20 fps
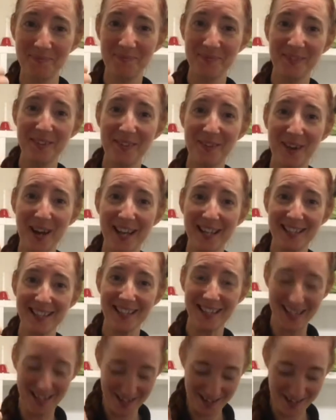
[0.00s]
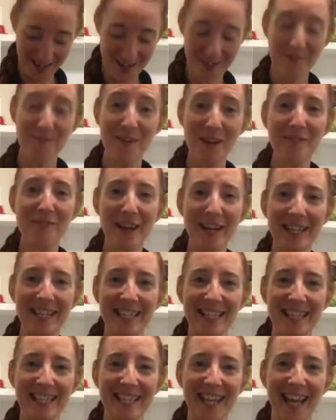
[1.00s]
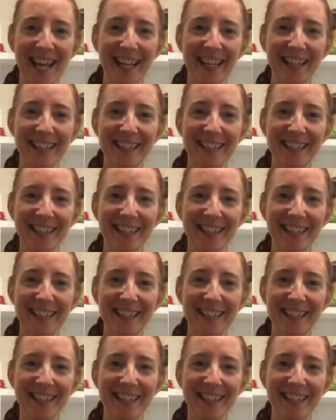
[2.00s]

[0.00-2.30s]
Great, we're ready to sing.